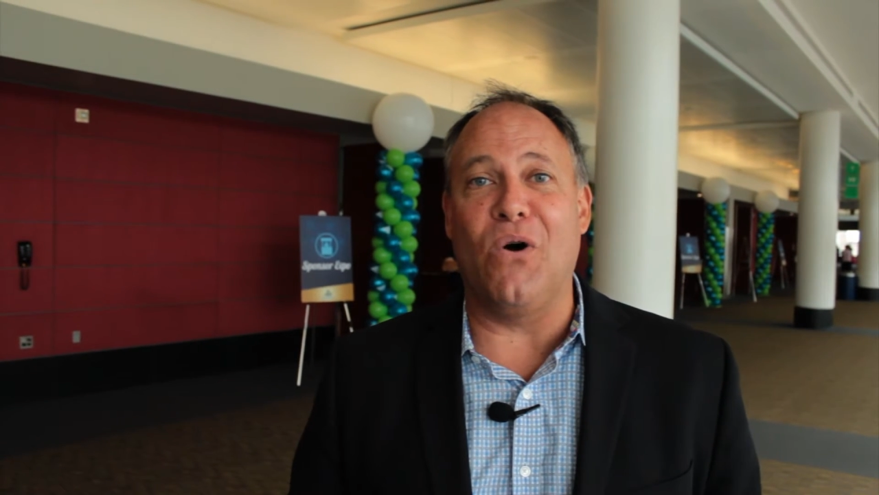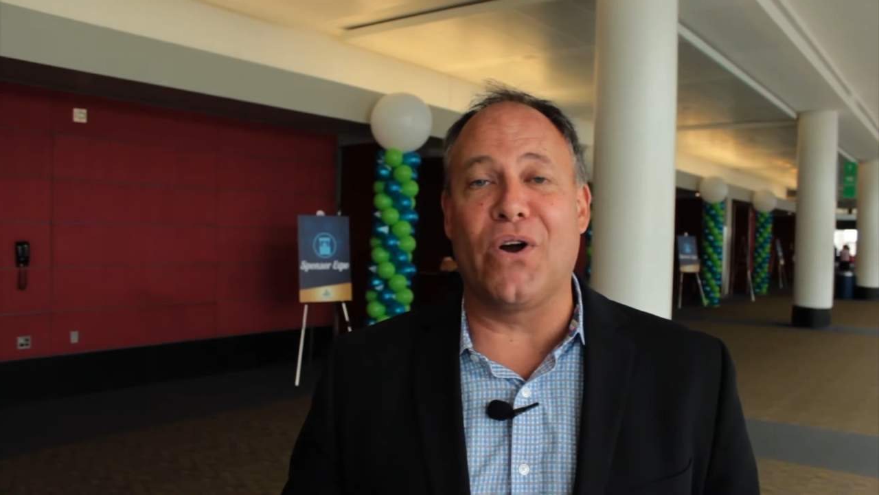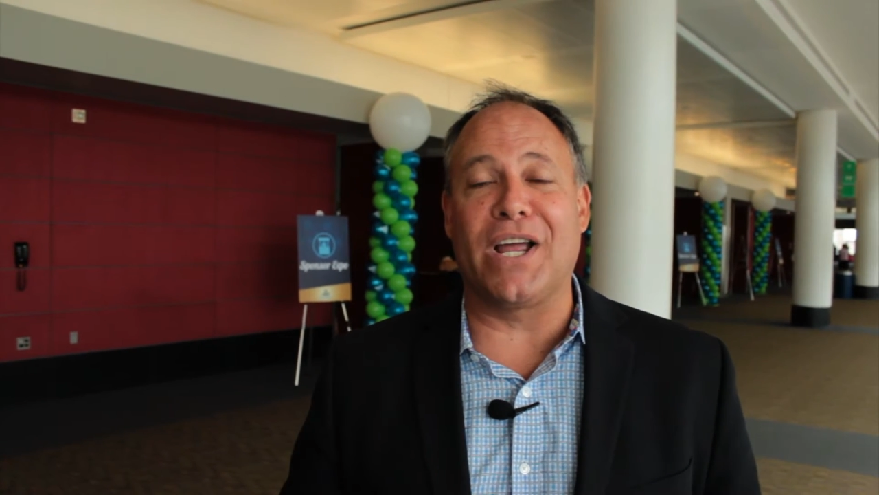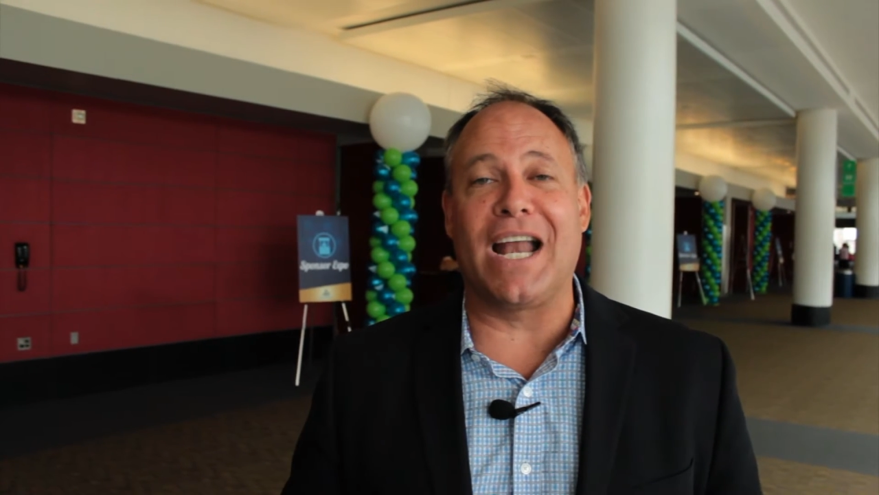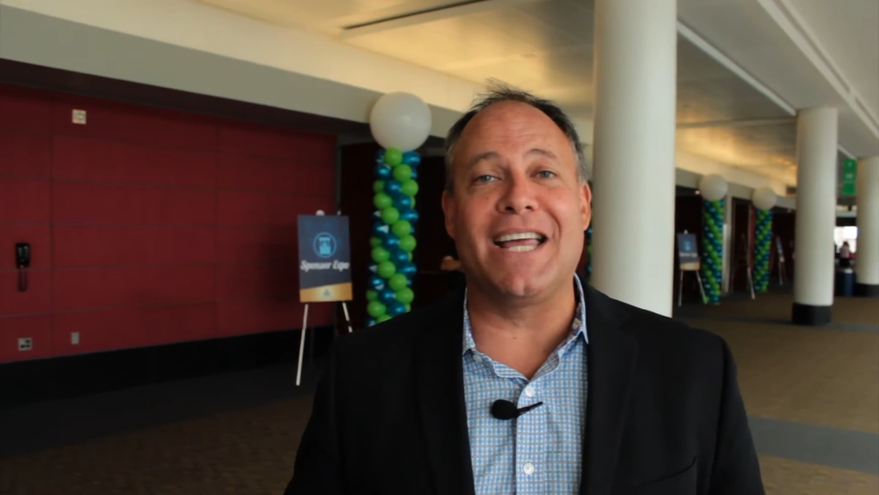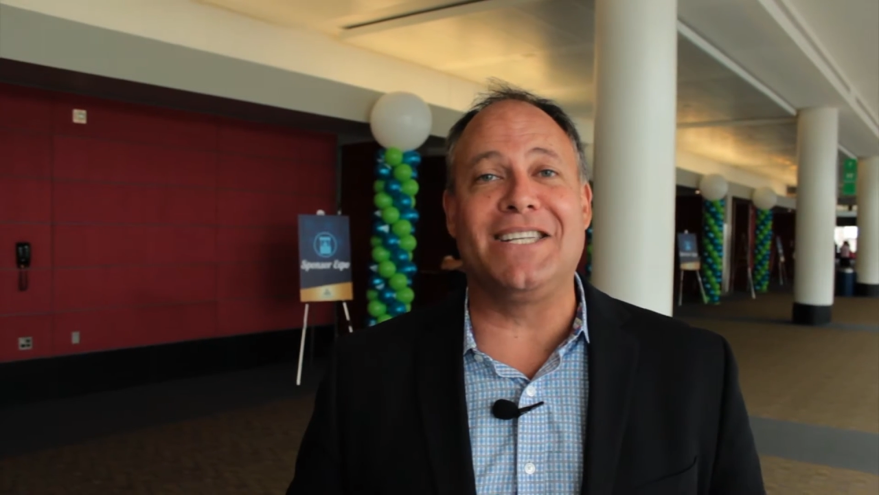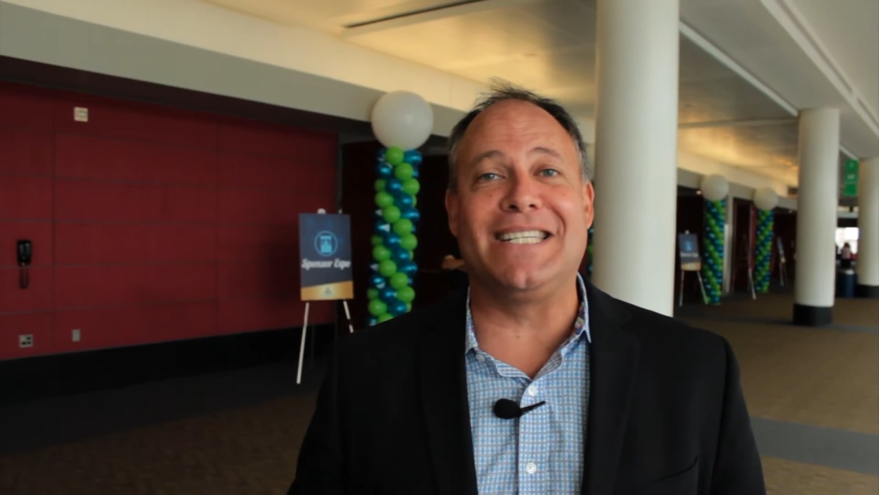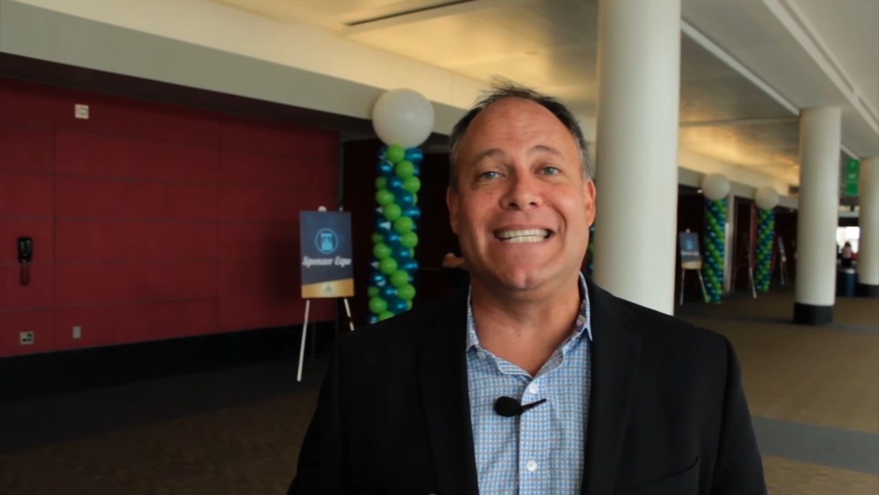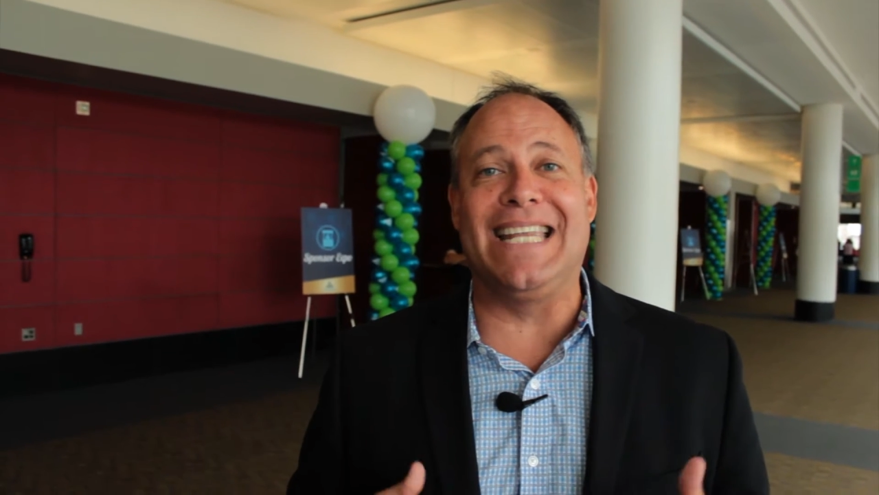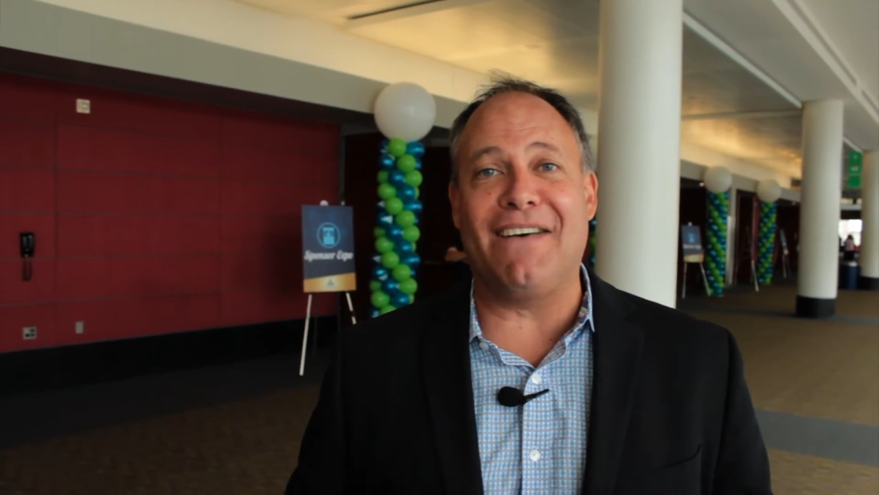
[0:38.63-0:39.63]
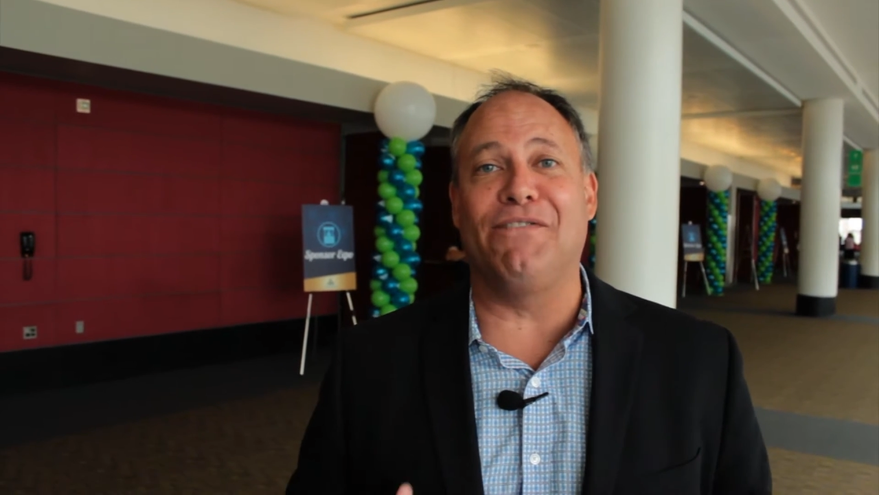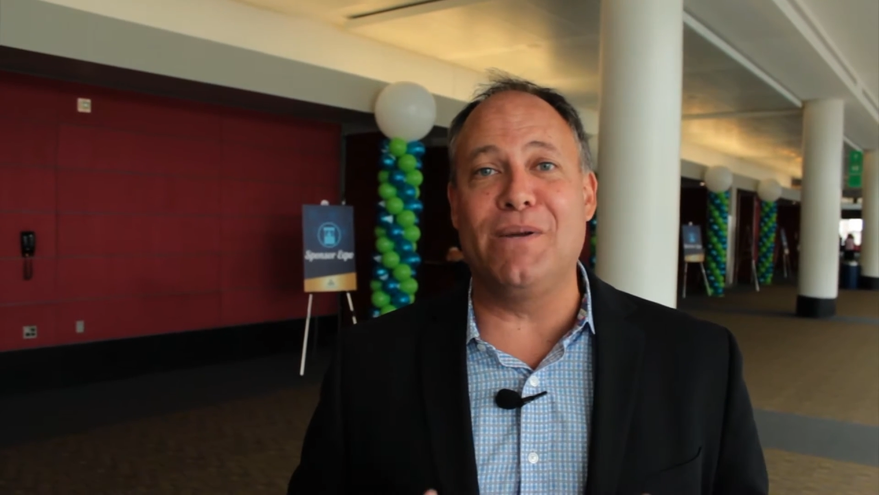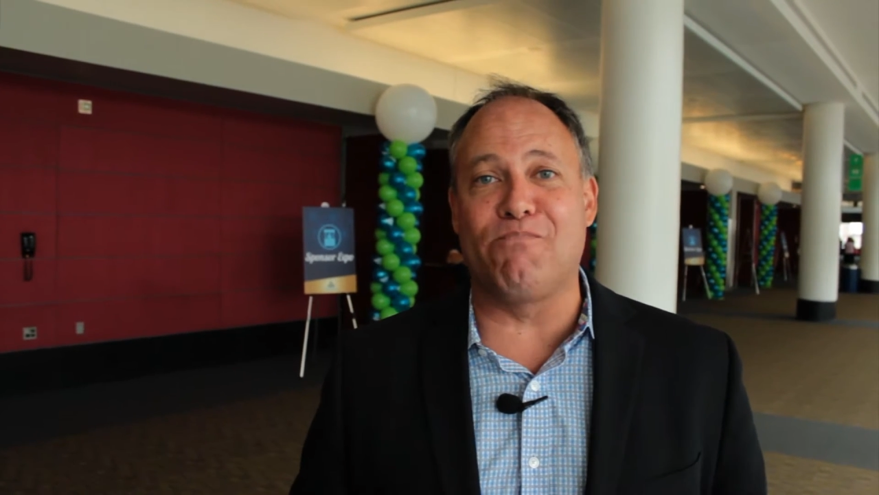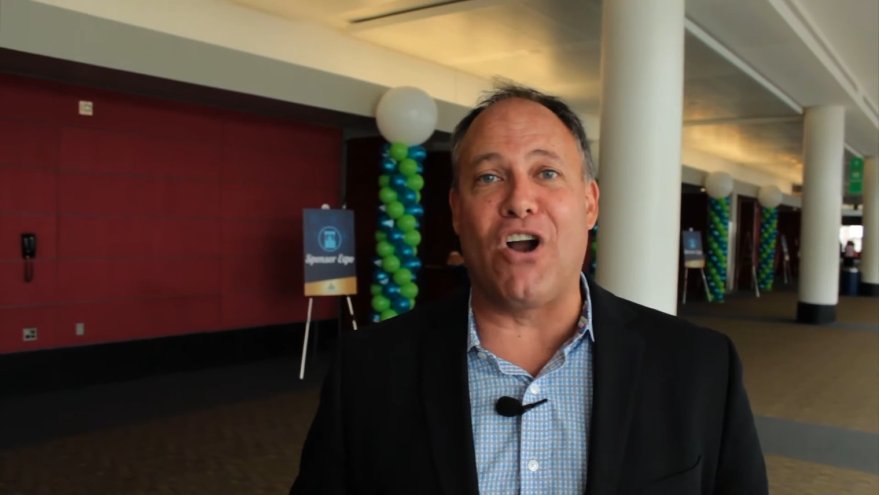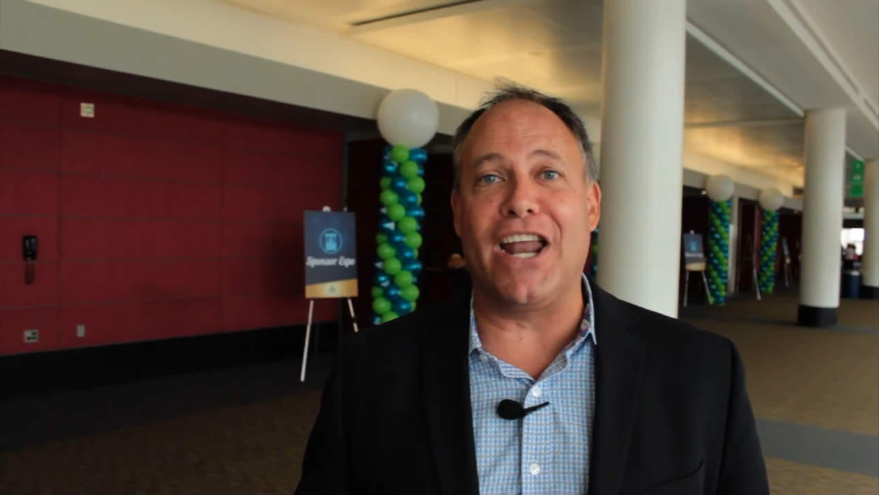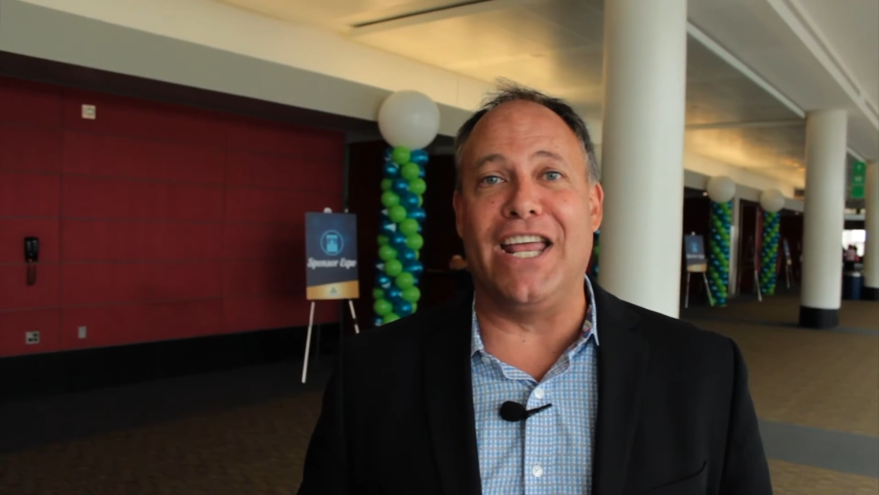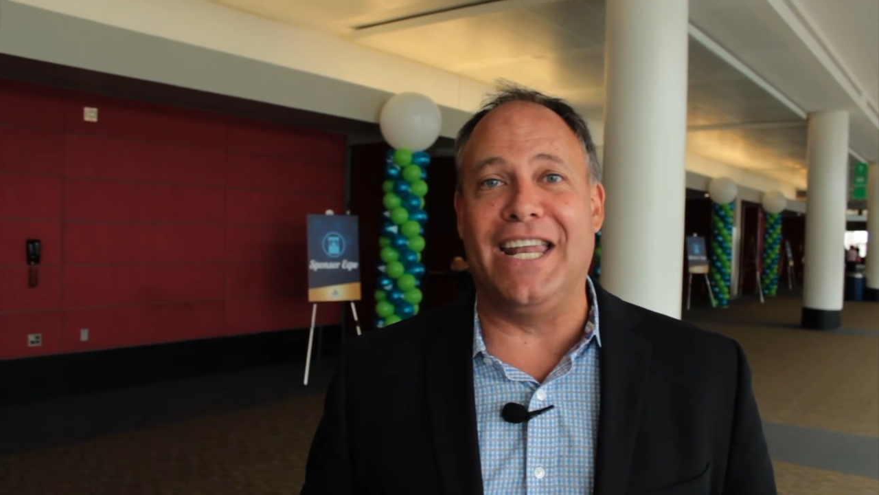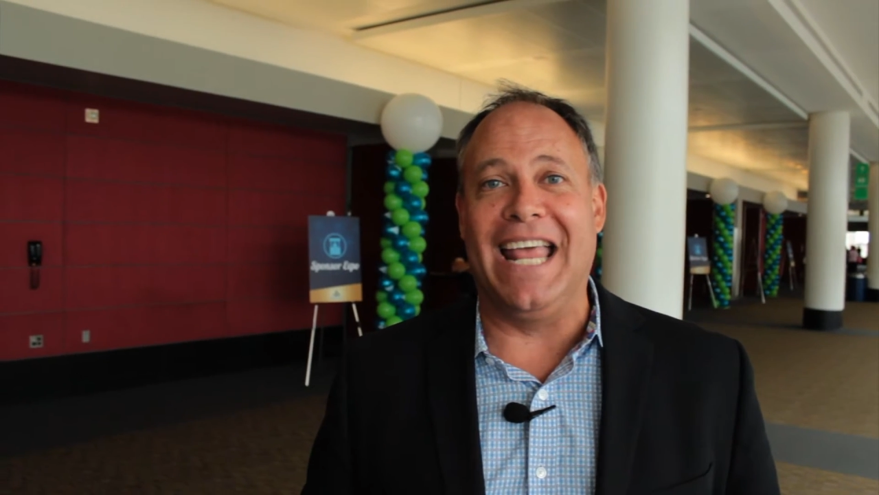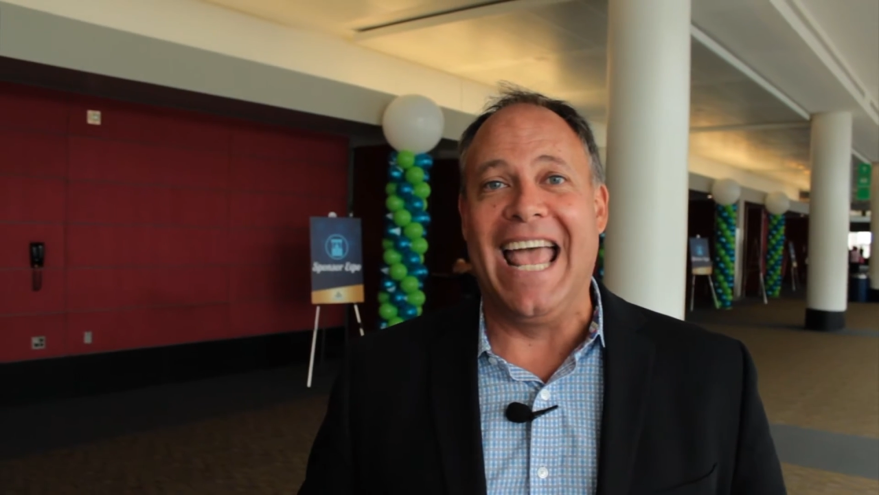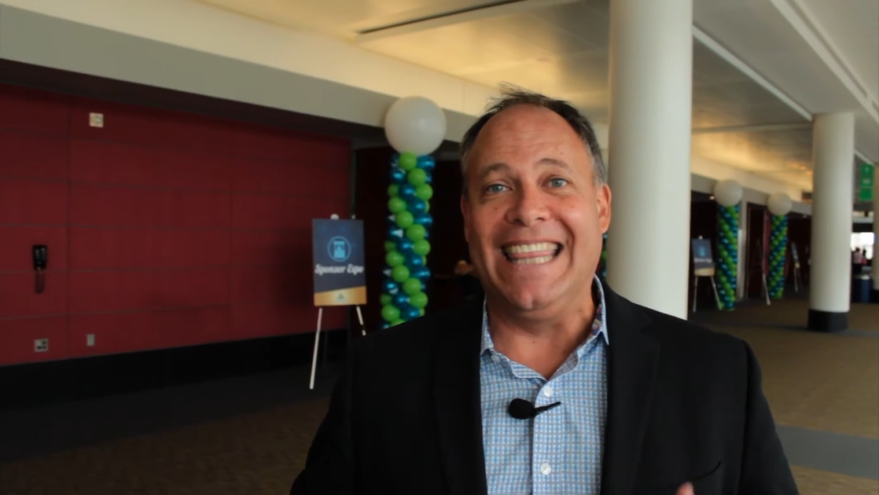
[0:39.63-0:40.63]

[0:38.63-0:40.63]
organizers definitely brought in